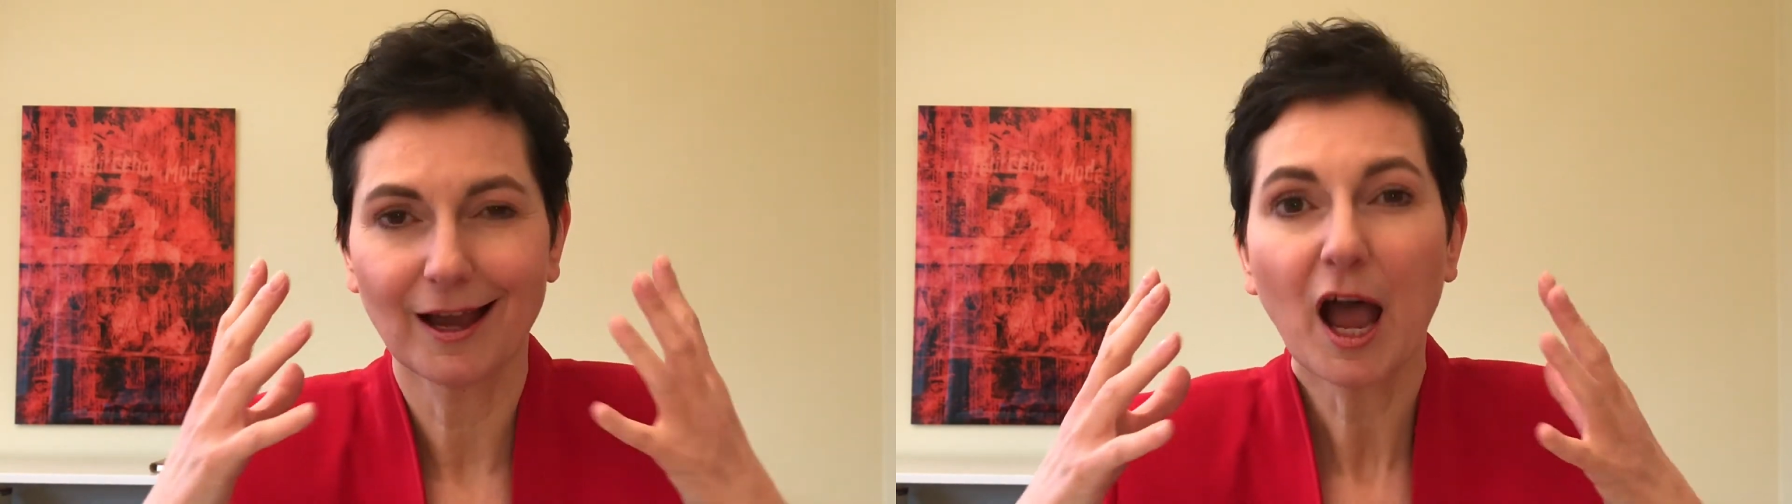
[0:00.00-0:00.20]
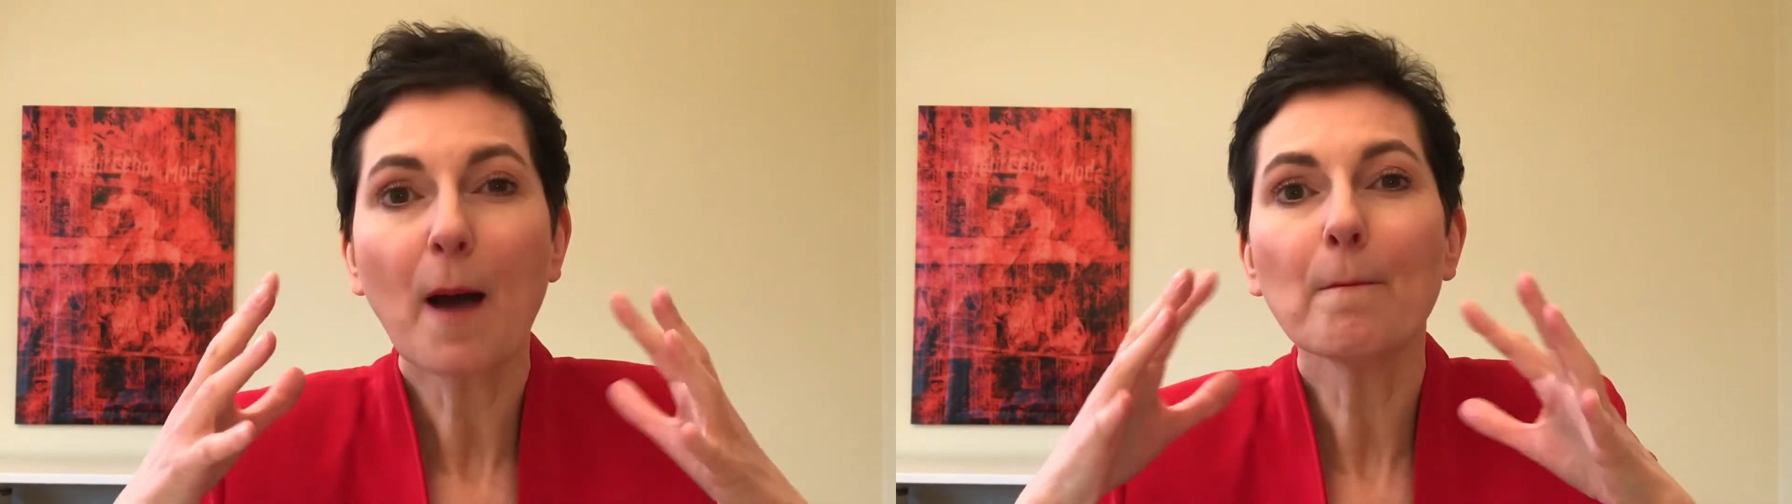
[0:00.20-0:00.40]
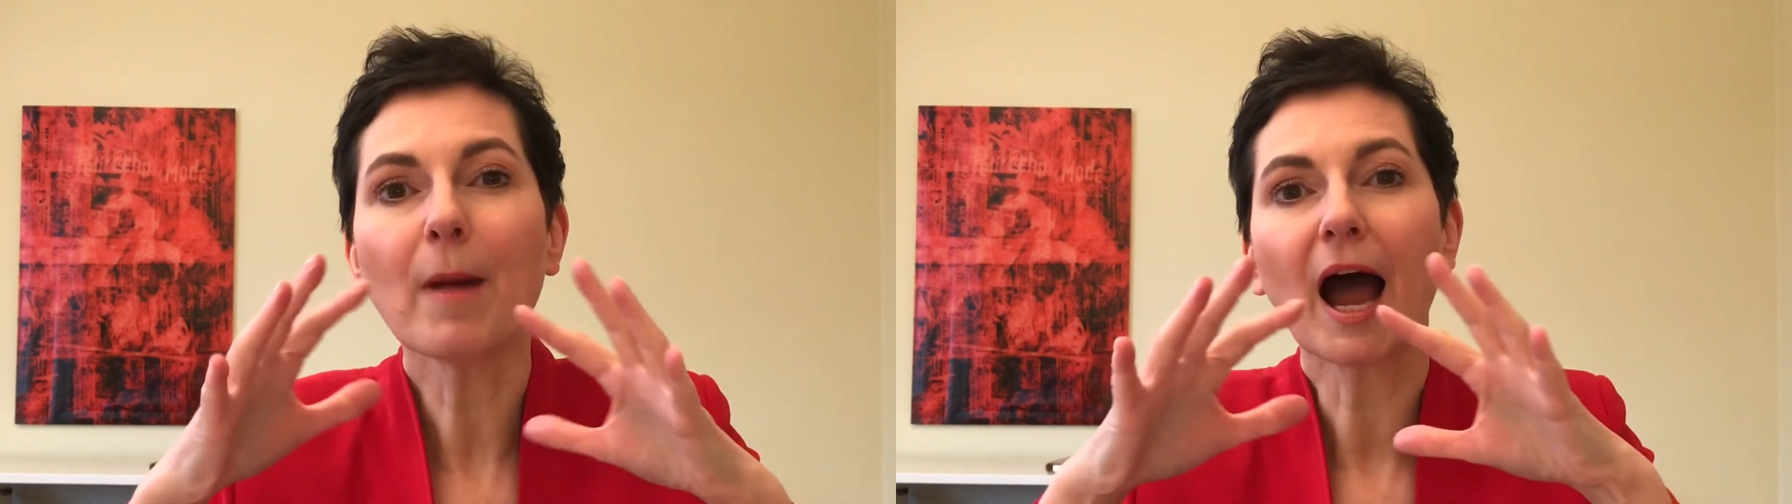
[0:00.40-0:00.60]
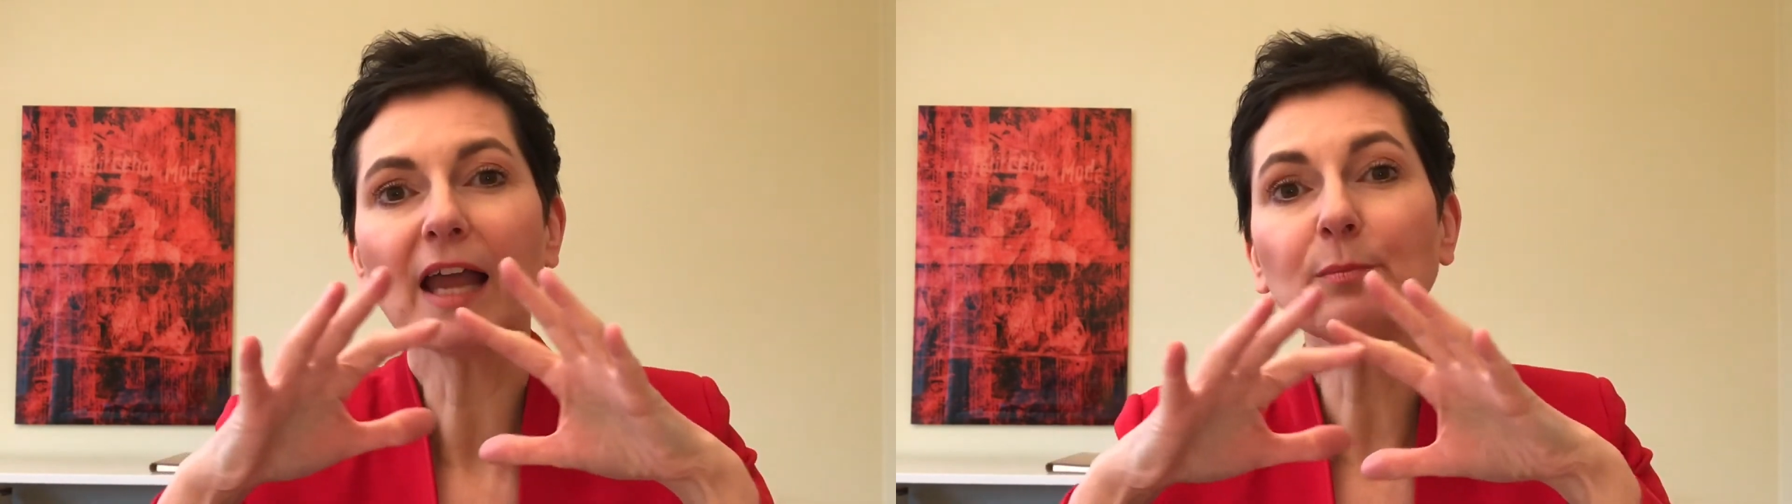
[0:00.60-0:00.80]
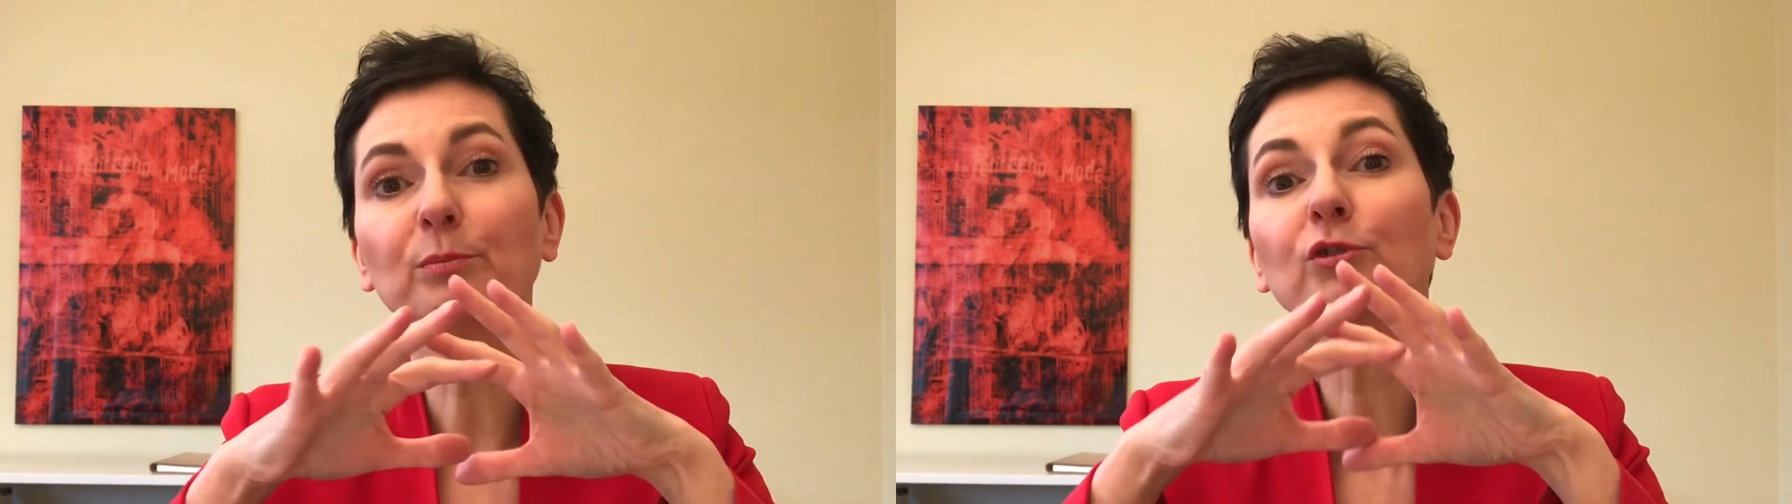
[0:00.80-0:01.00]
my
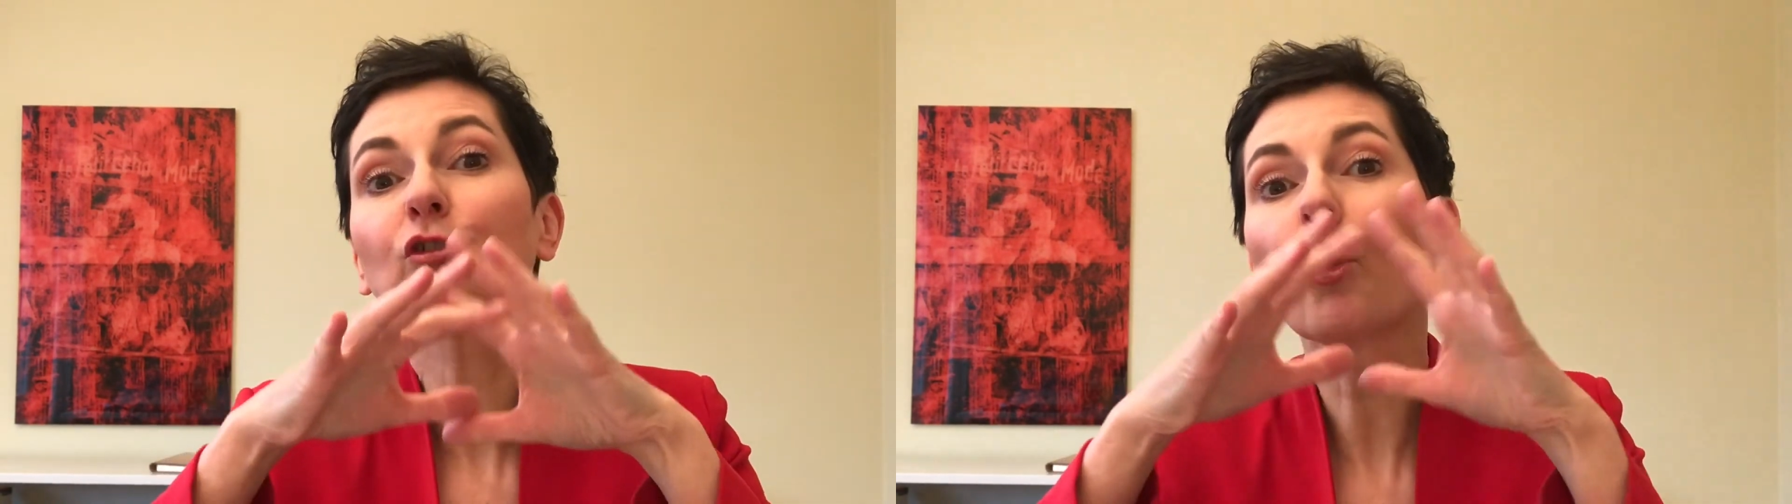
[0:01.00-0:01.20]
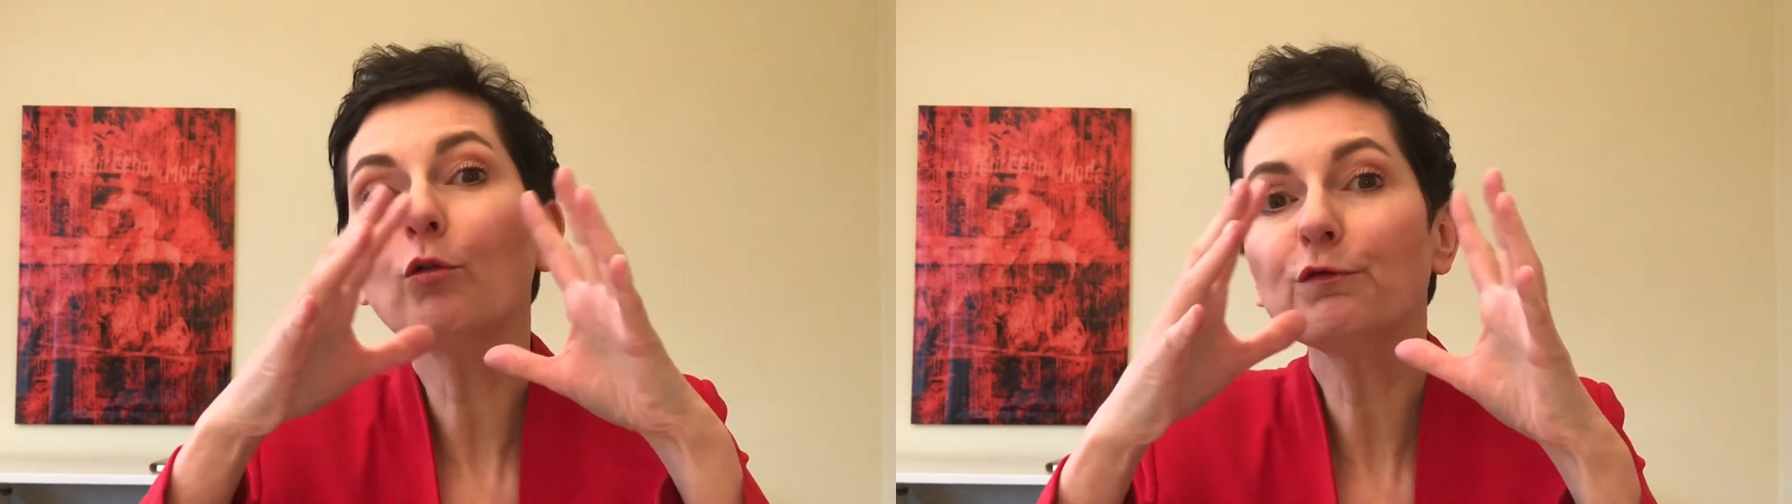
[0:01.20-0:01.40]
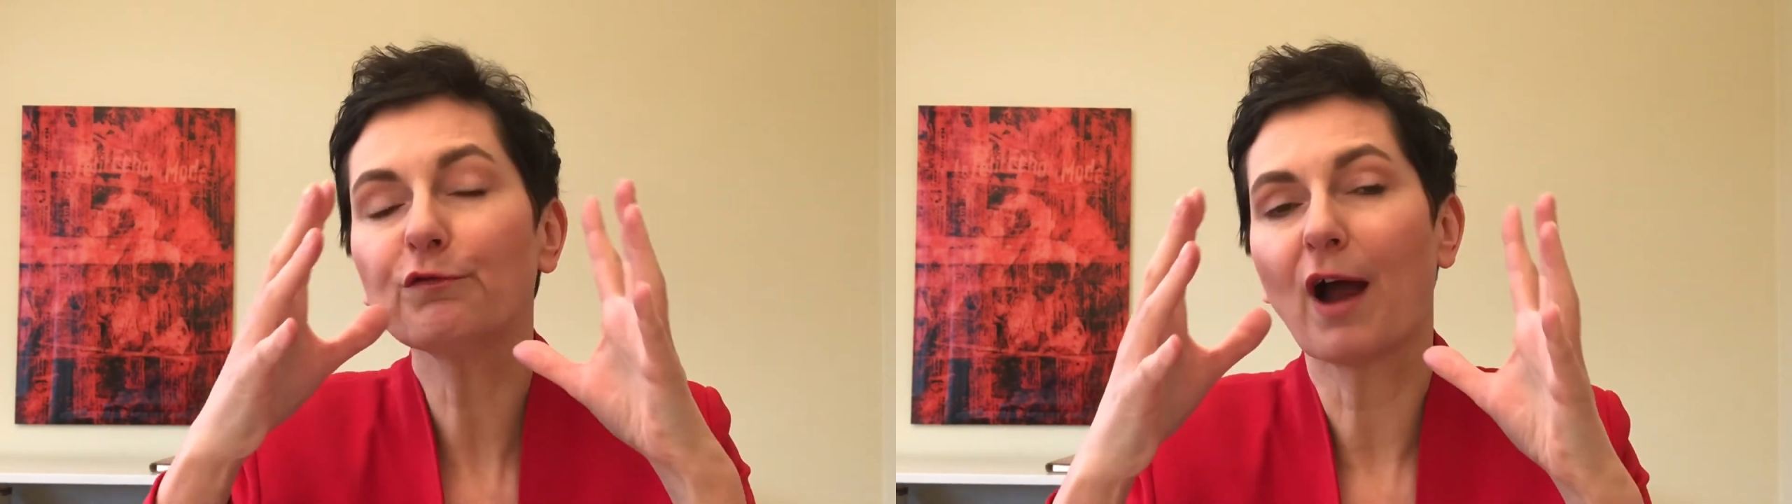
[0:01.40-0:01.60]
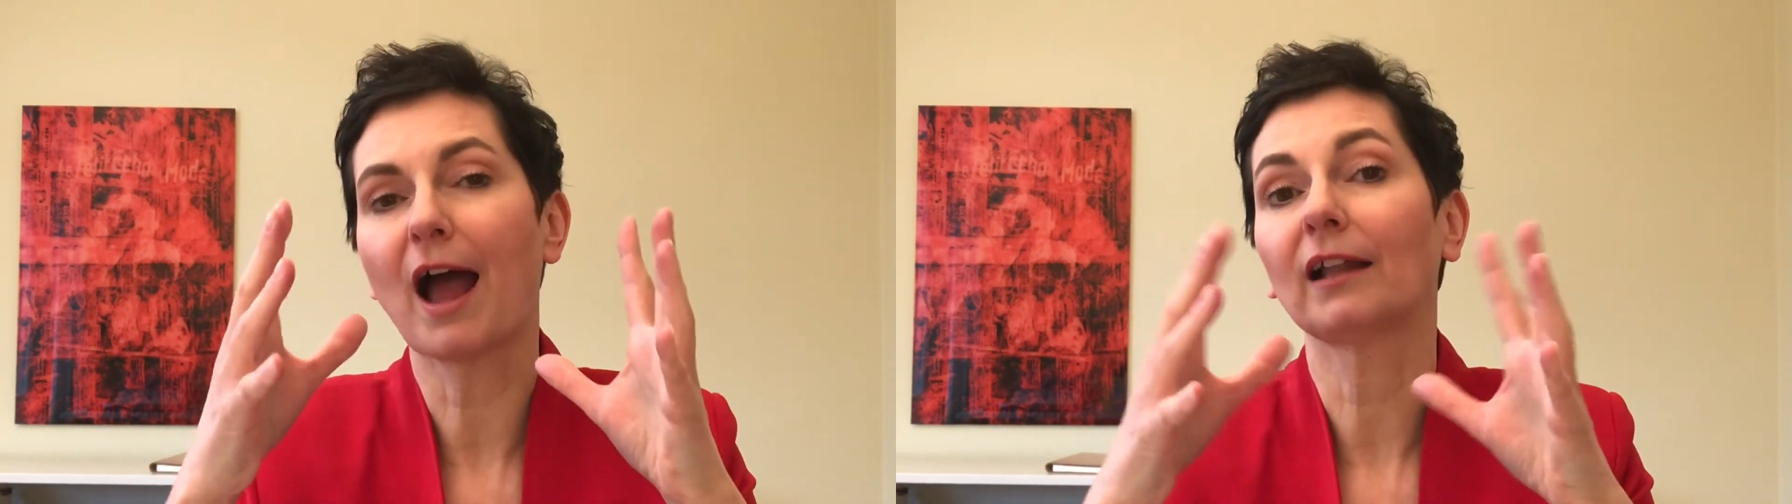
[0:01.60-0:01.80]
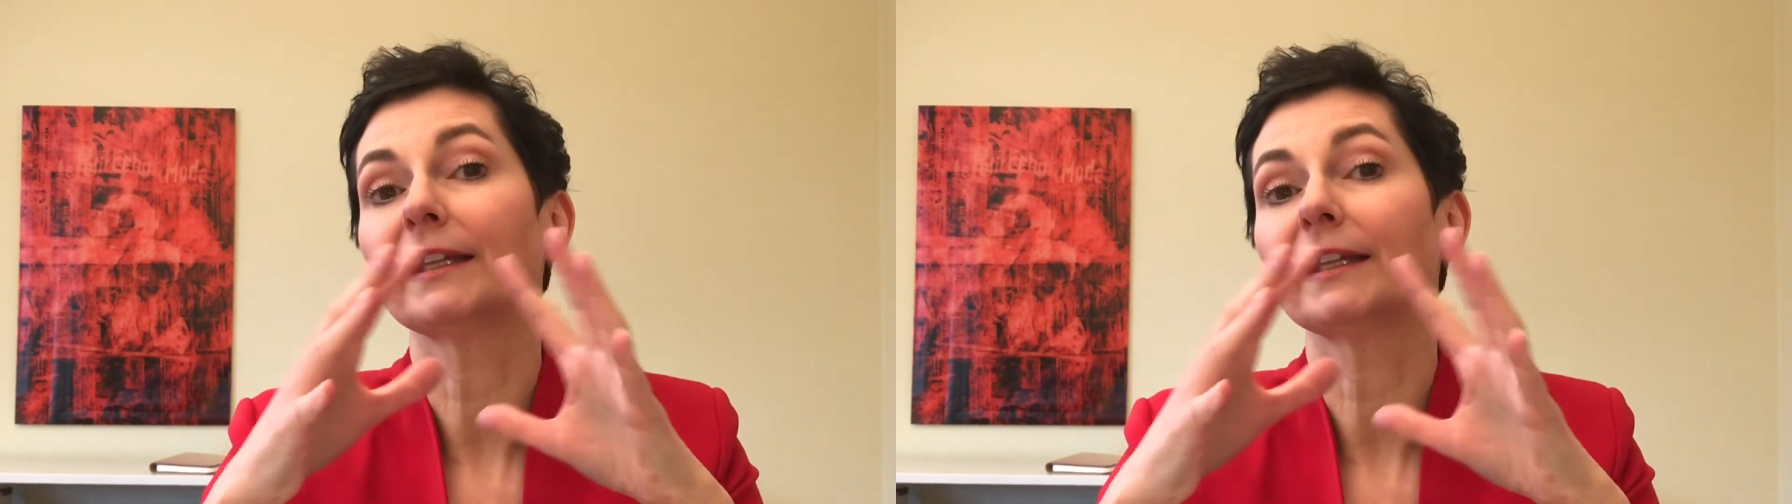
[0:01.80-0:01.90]
profile